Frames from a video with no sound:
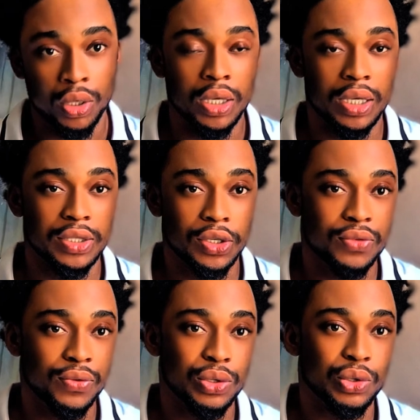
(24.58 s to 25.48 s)
It's just
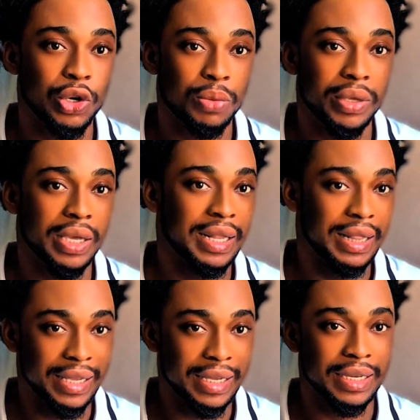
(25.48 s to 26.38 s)
for you to copy a
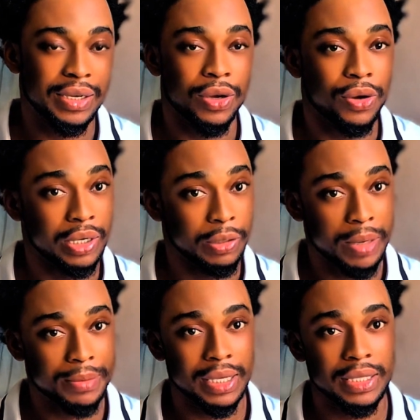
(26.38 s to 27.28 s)
link on the
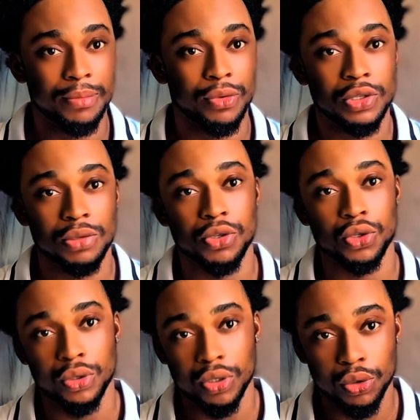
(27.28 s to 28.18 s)
website I'm going to be
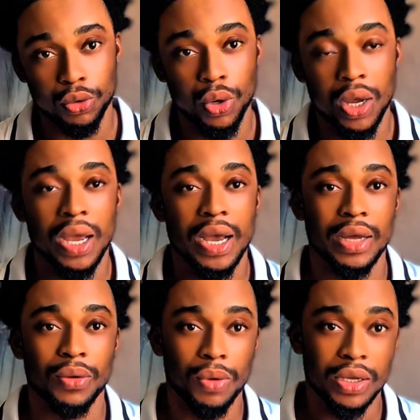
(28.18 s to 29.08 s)
showing you,
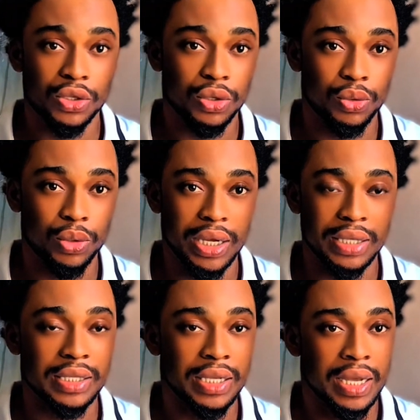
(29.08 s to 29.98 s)
and once you do
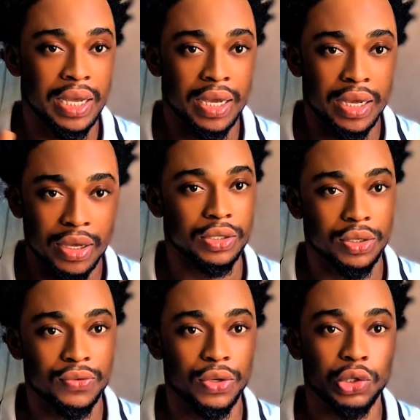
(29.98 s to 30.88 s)
that, it's
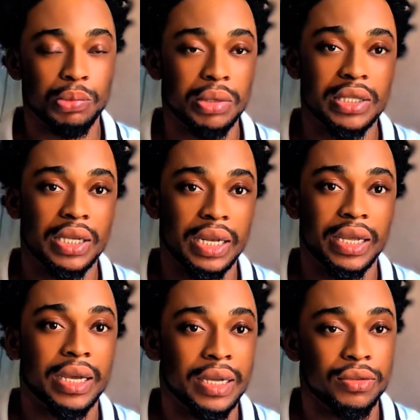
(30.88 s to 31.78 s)
just for you to paste the
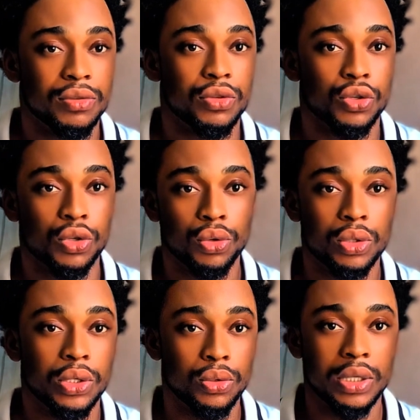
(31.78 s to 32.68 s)
link and it will show
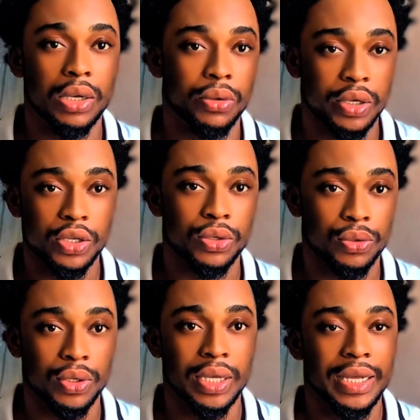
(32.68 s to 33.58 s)
you the
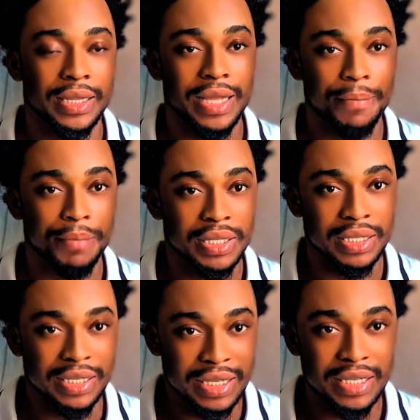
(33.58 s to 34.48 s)
location that
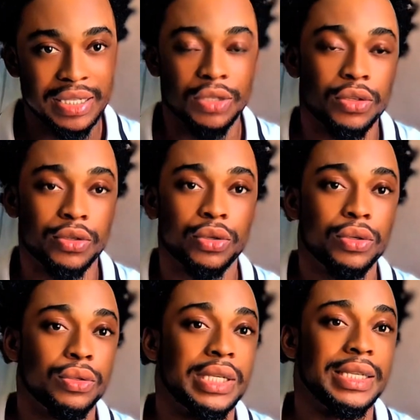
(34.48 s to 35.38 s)
person is. It will show
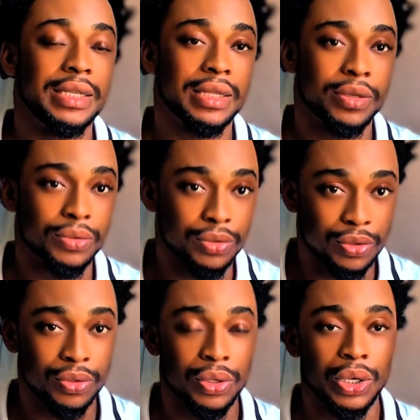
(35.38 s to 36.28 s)
you the
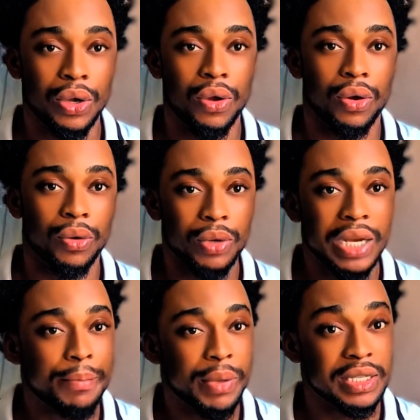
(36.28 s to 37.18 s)
details on what
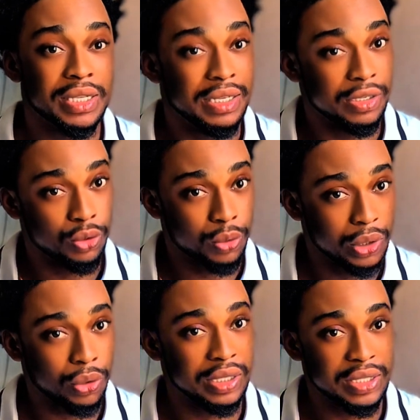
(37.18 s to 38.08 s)
that person is doing
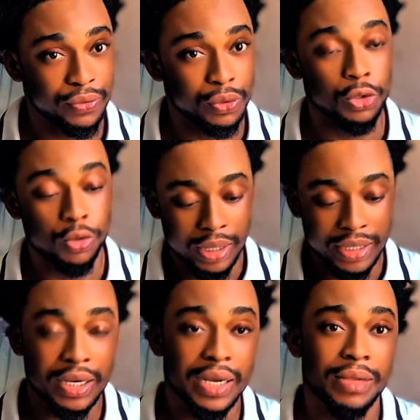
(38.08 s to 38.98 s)
on his phone. You will
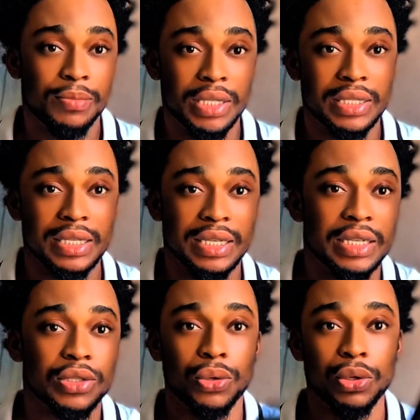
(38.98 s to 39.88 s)
literally be seeing
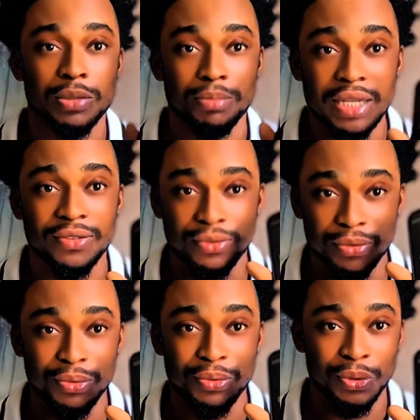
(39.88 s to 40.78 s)
it on your
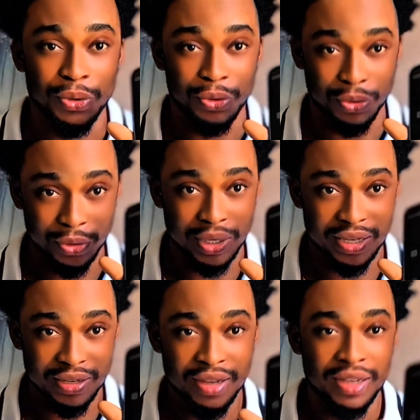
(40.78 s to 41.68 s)
smartphone.
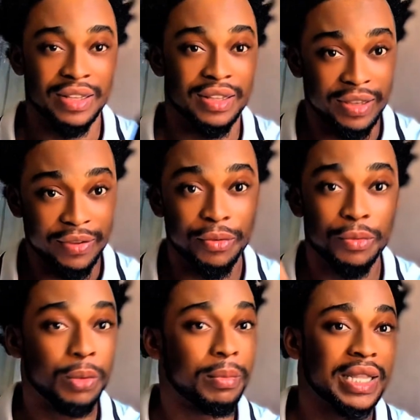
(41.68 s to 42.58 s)
Okay, even
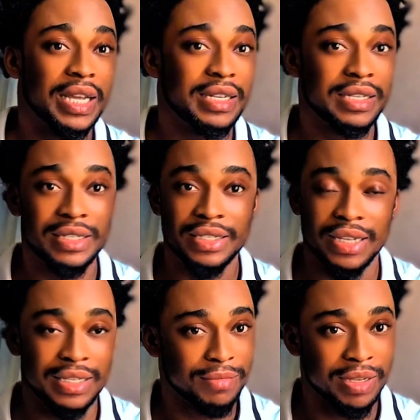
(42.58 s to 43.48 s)
no matter the
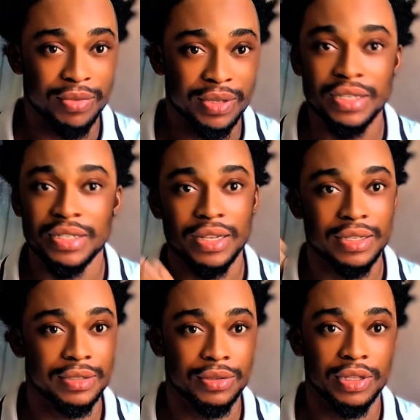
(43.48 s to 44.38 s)
distance might be, distance
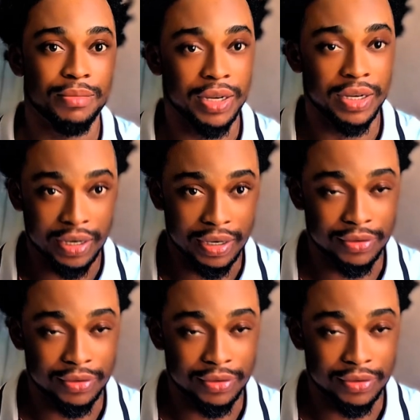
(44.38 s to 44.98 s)
is not a barrier.